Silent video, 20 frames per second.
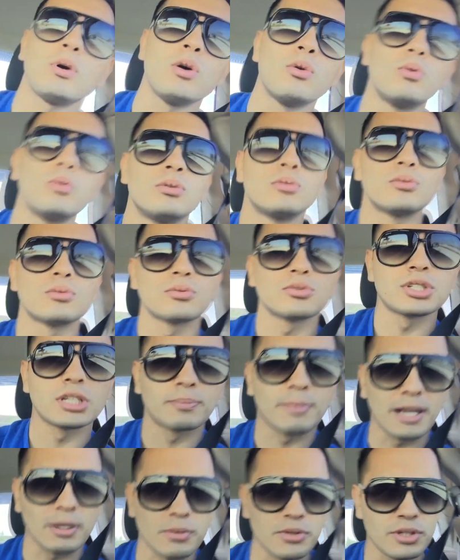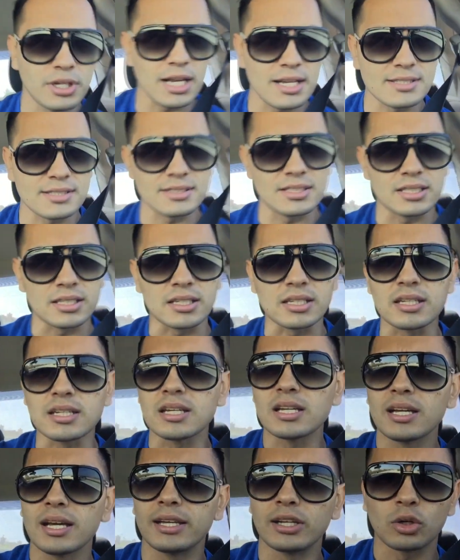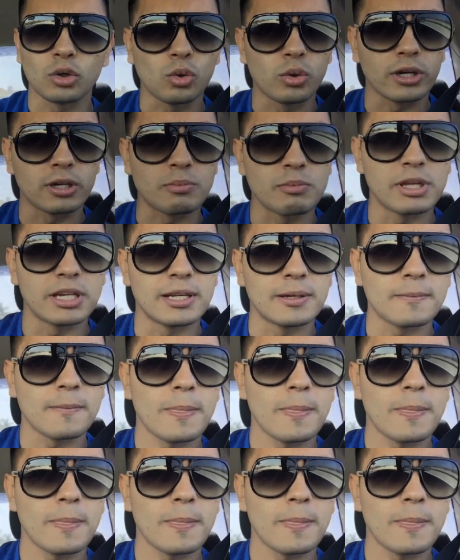Whoa. Check back with you guys in a quick minute.